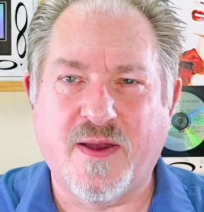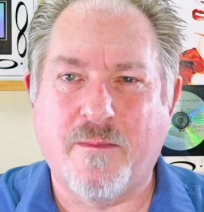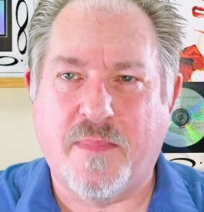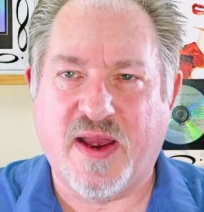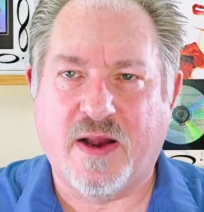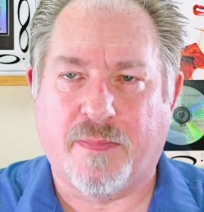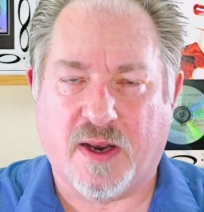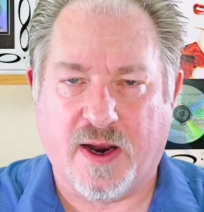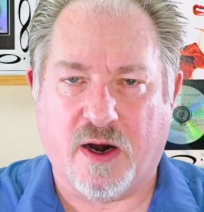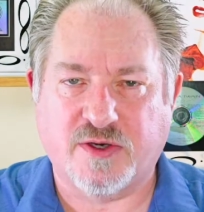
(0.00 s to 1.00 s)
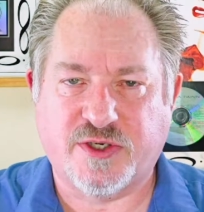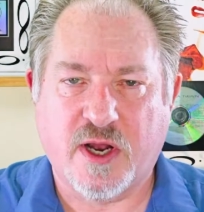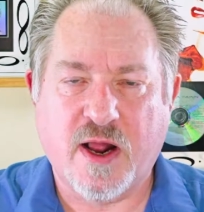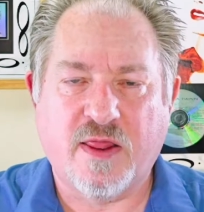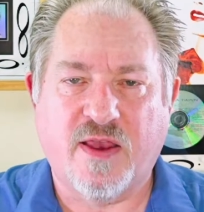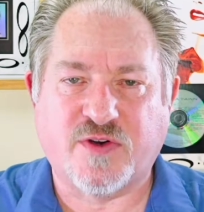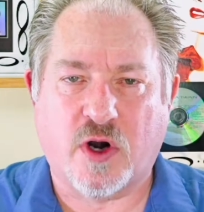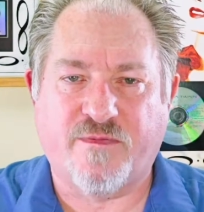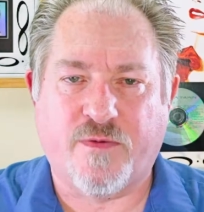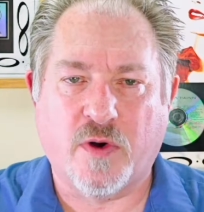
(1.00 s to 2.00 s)
the big players. They've
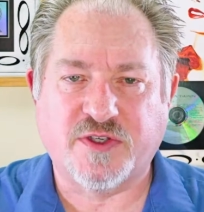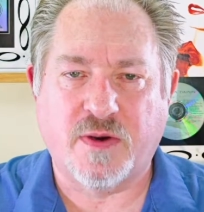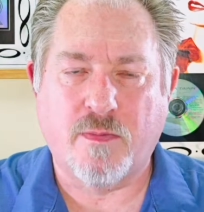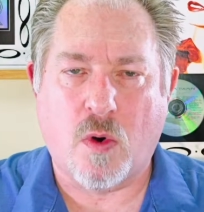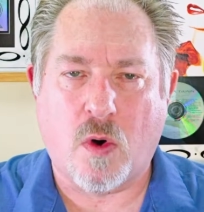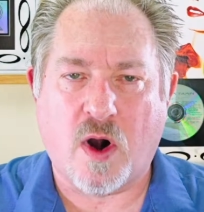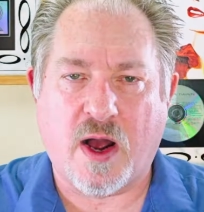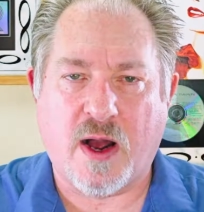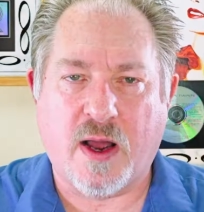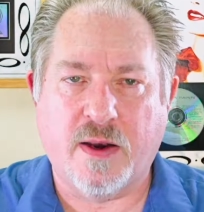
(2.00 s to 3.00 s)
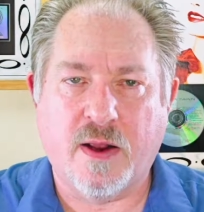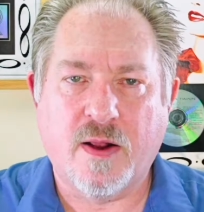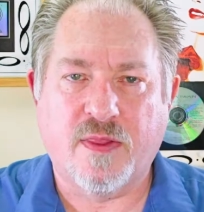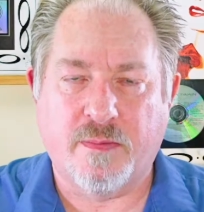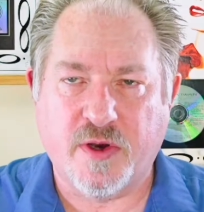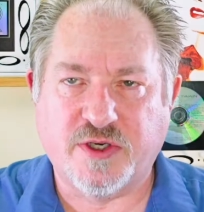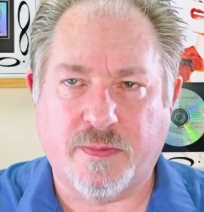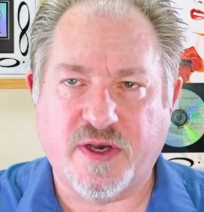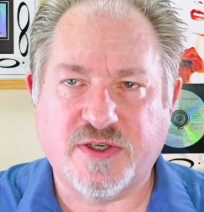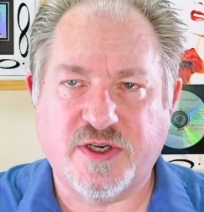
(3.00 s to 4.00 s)
started focusing more on the music
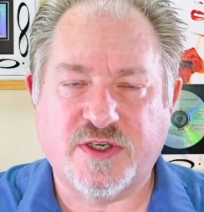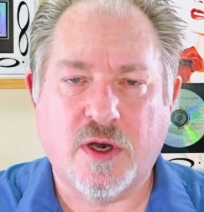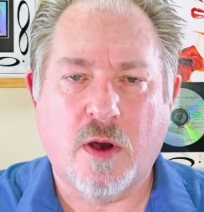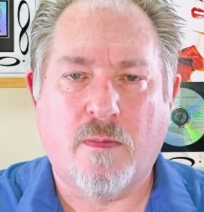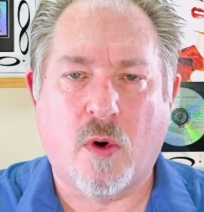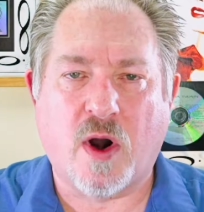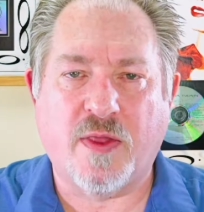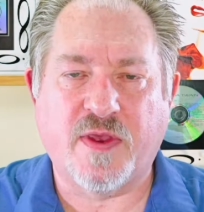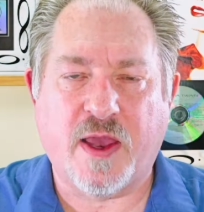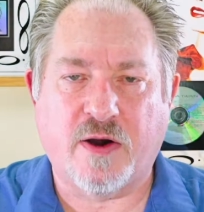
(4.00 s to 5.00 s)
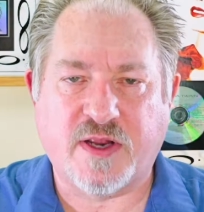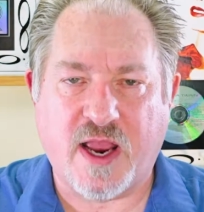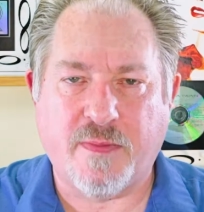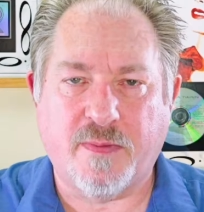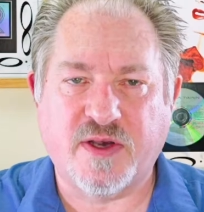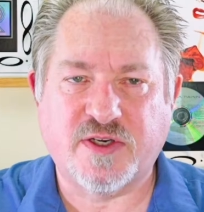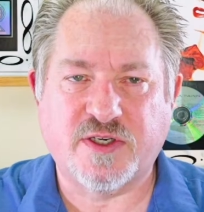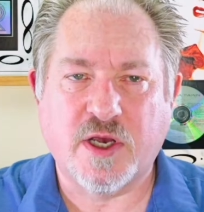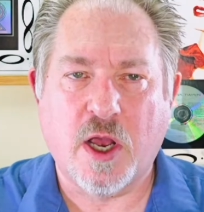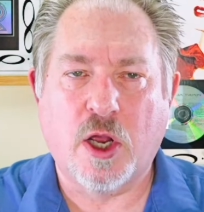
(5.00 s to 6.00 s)
business, more on the entertainment
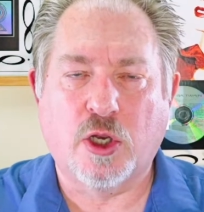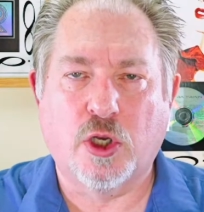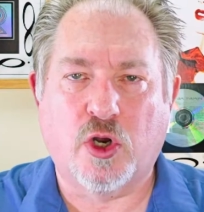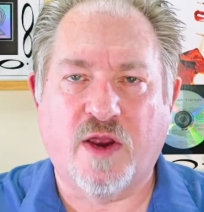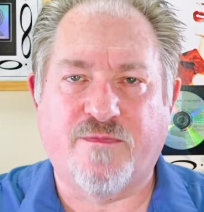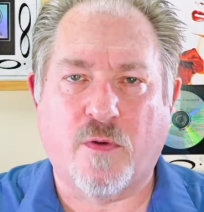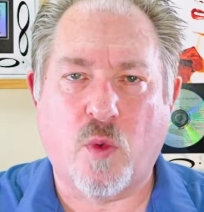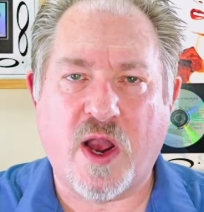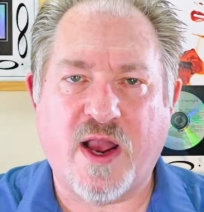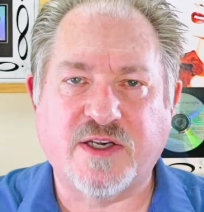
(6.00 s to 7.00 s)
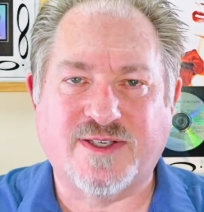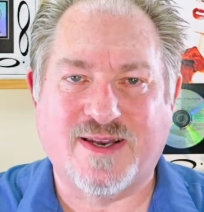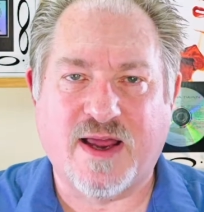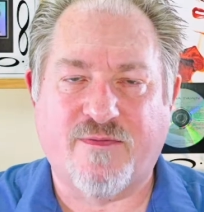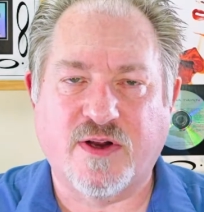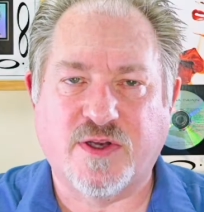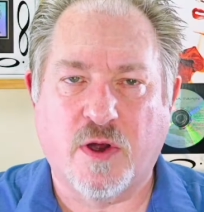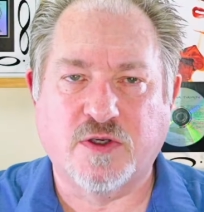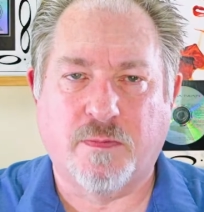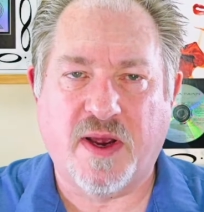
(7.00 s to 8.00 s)
business, looking for ways to leverage
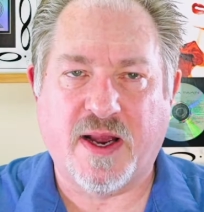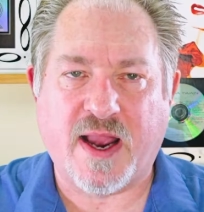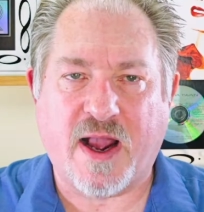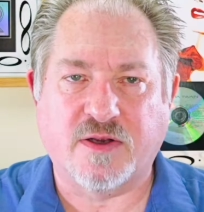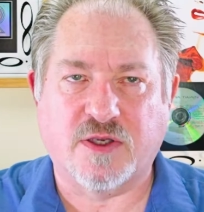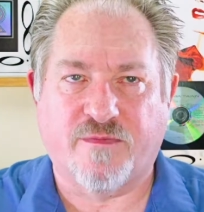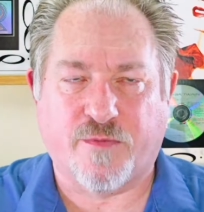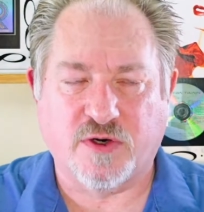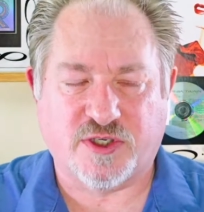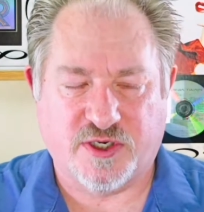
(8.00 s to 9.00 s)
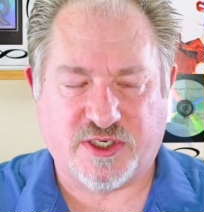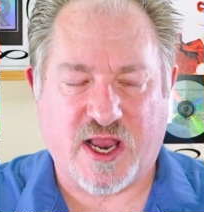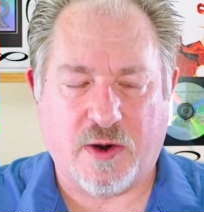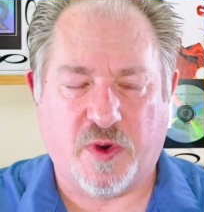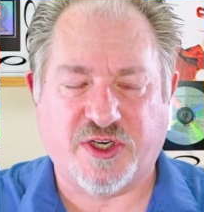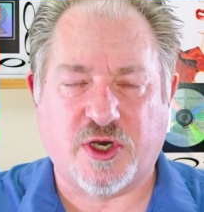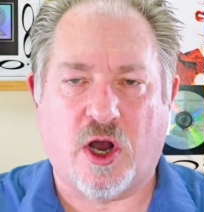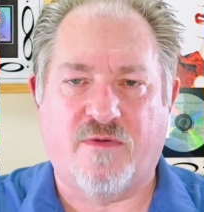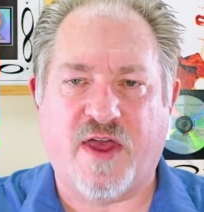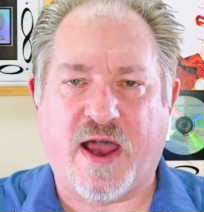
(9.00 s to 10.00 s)
those big accounts. The first sign we
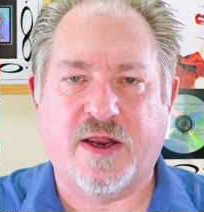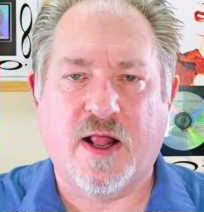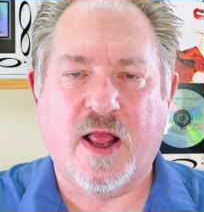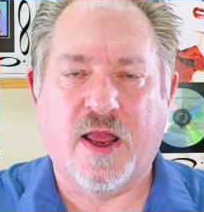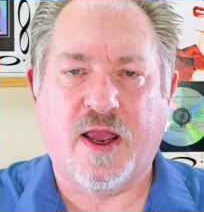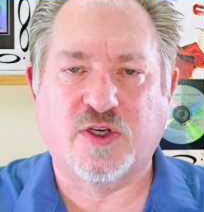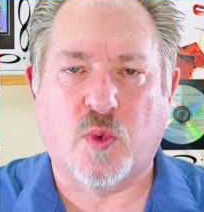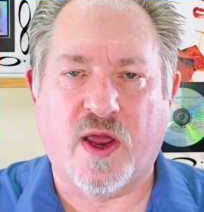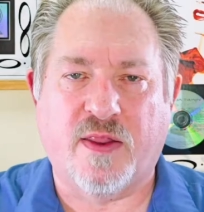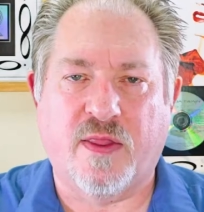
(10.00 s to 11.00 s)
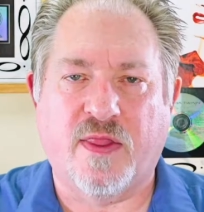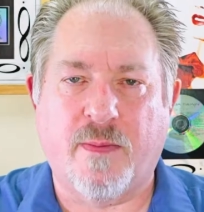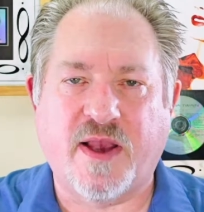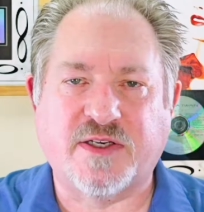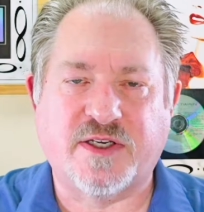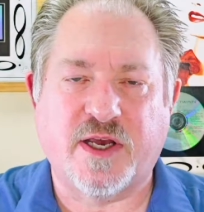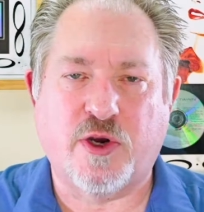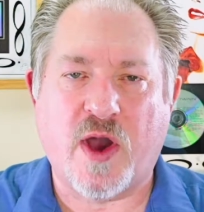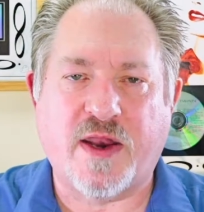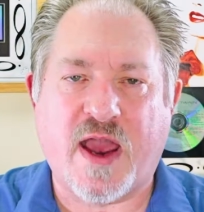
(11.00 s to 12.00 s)
saw of that is when they basically said
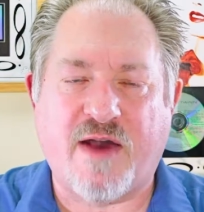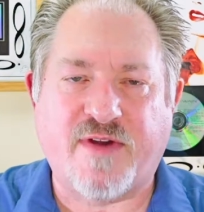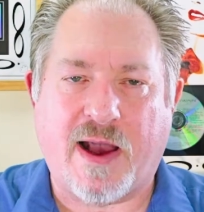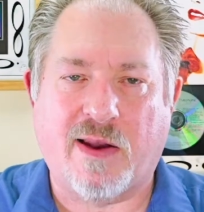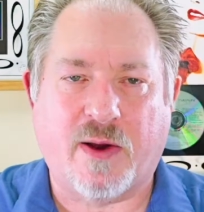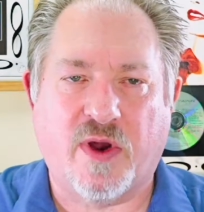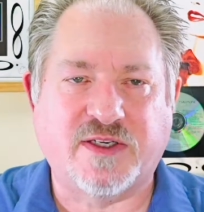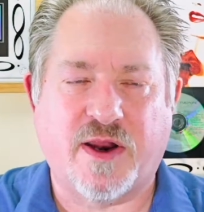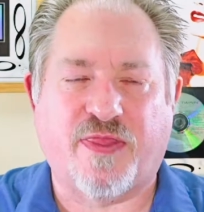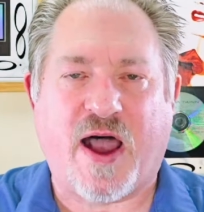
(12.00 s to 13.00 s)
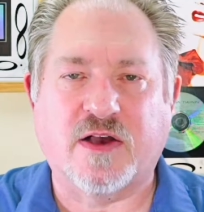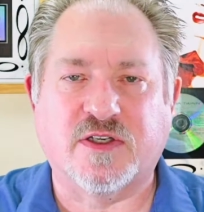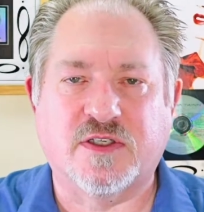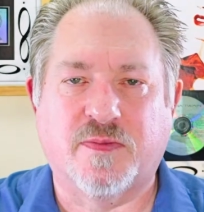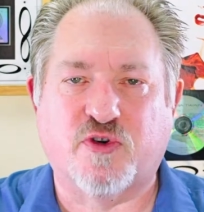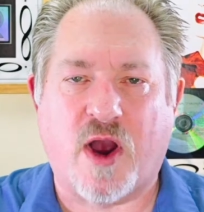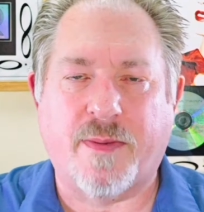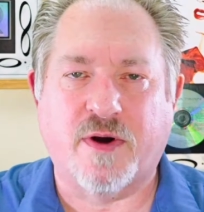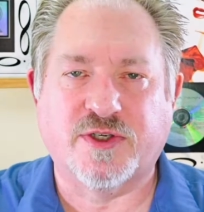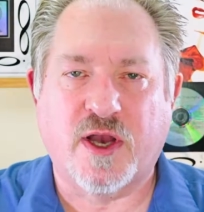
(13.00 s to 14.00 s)
you had to have now, like, what is it, a thousand
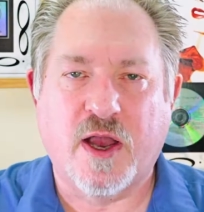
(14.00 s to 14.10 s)
subscribers